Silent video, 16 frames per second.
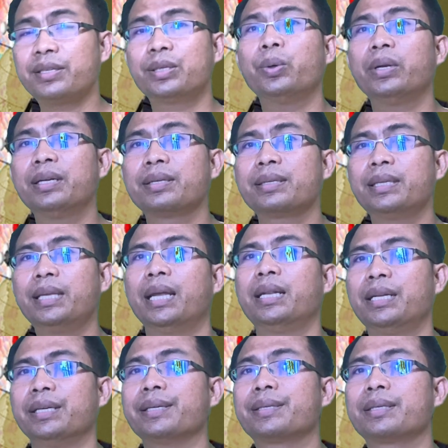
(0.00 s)

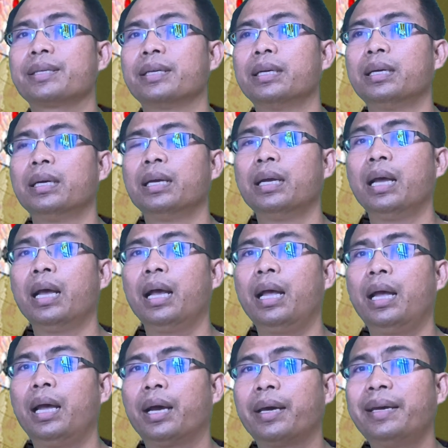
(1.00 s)
understand this
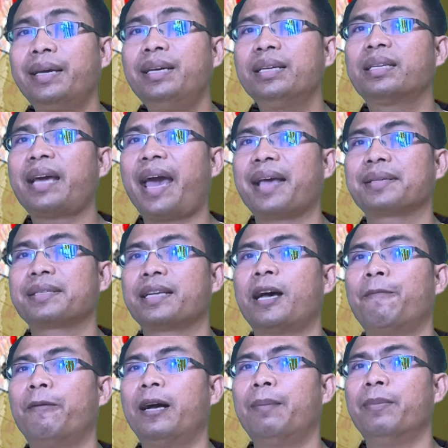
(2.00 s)
key task
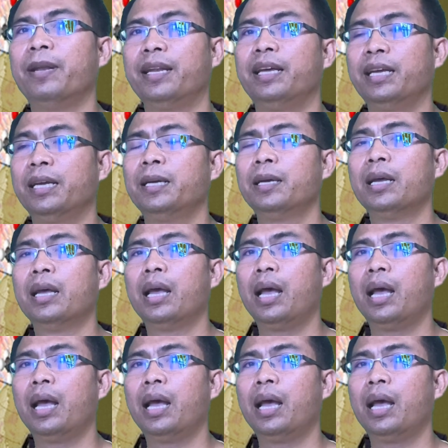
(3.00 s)
of M&A